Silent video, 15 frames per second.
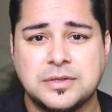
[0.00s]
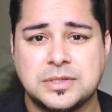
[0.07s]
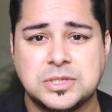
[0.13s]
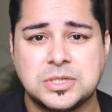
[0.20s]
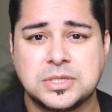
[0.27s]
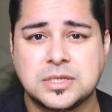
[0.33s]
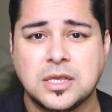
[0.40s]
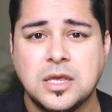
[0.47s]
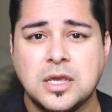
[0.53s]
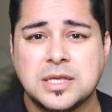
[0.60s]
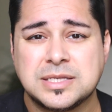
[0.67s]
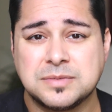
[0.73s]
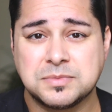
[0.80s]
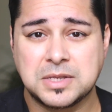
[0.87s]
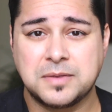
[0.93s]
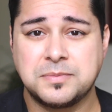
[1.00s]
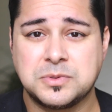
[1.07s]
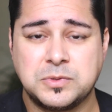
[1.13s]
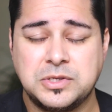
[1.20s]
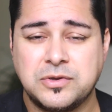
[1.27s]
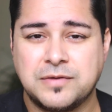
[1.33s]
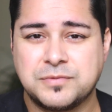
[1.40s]
It's just sometimes
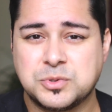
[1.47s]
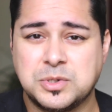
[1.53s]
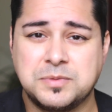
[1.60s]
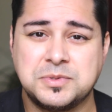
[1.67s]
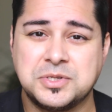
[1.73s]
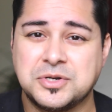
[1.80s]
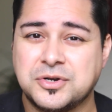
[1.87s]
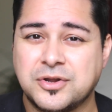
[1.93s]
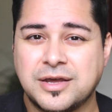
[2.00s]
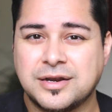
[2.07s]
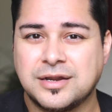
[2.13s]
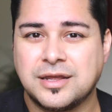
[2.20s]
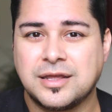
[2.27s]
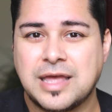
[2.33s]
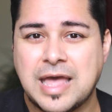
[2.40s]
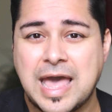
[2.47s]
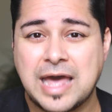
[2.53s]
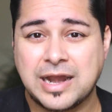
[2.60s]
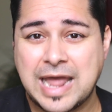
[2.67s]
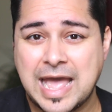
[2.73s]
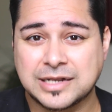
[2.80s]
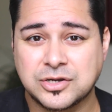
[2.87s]
when you have dreams, you don't know how
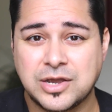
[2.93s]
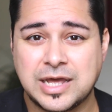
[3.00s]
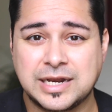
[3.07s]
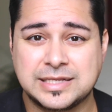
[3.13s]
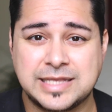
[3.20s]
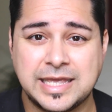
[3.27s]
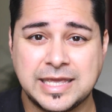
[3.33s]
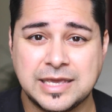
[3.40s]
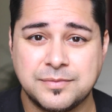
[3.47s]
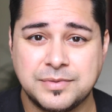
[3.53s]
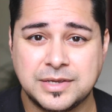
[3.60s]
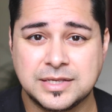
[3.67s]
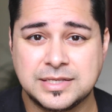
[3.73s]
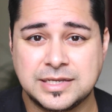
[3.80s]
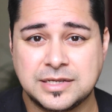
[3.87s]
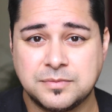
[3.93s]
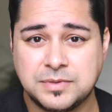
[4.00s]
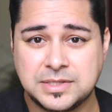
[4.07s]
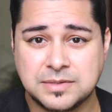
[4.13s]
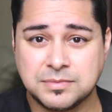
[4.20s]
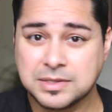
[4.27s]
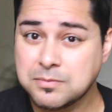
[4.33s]
to act or how to take it, because it could be
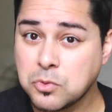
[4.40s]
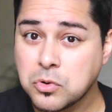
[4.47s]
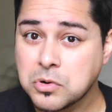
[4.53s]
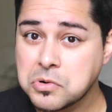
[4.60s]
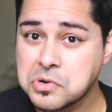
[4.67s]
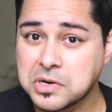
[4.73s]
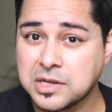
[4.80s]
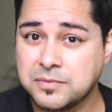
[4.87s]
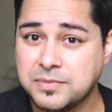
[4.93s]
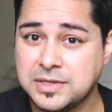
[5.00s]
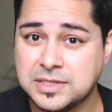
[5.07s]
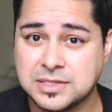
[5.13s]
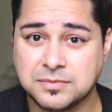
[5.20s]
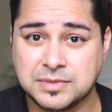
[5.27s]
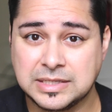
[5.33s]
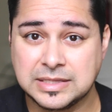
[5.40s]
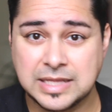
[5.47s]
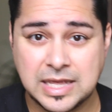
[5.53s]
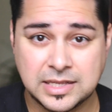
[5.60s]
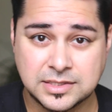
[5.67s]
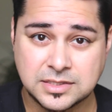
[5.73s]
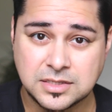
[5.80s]
something more or it could be something
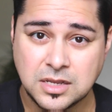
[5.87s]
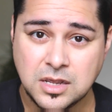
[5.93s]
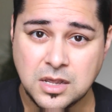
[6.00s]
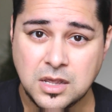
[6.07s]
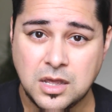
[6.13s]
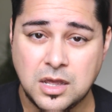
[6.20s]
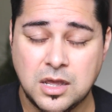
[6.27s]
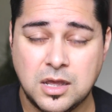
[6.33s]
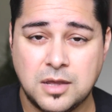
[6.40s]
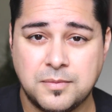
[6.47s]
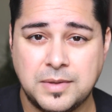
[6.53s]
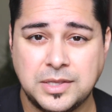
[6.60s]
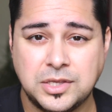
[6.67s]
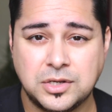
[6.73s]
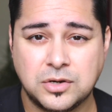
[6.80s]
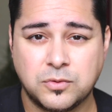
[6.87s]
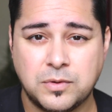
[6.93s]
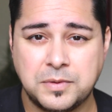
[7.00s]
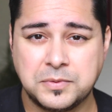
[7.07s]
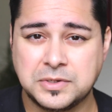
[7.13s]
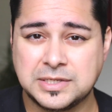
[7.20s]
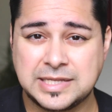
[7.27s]
less, and you don't want
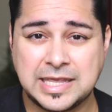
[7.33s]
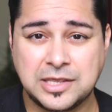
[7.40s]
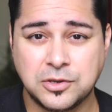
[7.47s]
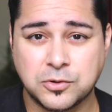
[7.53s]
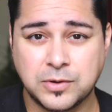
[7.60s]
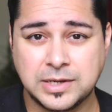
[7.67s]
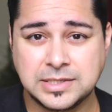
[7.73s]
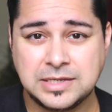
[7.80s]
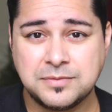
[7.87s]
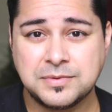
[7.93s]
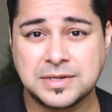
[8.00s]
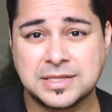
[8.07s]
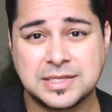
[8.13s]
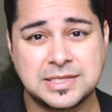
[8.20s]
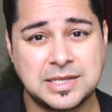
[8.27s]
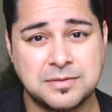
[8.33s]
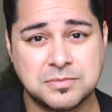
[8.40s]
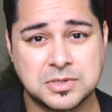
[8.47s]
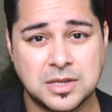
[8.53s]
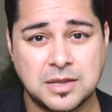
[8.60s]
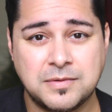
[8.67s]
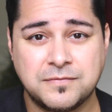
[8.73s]
people to take you crazy. But at the same
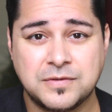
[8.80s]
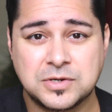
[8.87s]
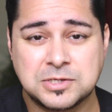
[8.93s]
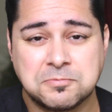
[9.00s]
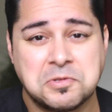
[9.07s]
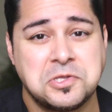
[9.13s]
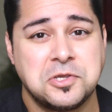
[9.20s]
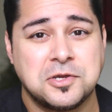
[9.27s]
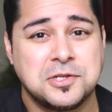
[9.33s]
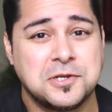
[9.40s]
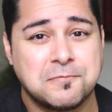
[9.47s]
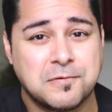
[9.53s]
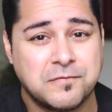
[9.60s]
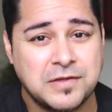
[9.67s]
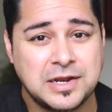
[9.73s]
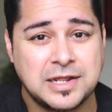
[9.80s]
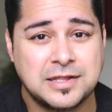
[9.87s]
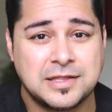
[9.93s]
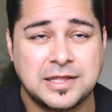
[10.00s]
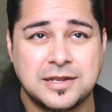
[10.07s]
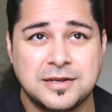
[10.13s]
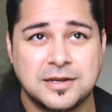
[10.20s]
time, if there's something you can do to prevent
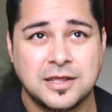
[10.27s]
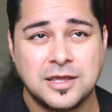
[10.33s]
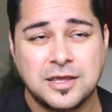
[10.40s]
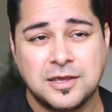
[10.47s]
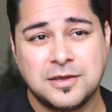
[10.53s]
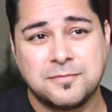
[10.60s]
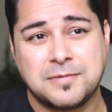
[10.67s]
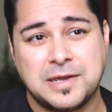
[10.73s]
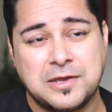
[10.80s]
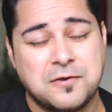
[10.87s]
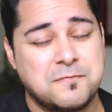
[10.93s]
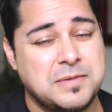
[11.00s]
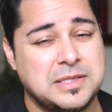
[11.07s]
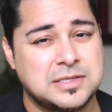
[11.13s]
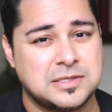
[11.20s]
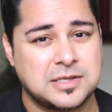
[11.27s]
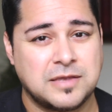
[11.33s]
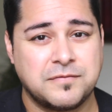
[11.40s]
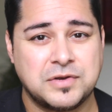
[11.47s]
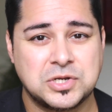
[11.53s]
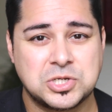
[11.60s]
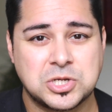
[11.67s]
it, then by all means
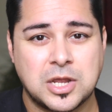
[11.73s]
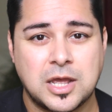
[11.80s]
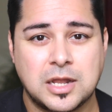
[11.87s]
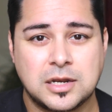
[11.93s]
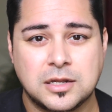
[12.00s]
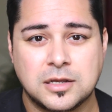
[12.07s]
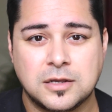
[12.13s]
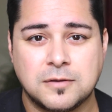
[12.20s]
give it a shot.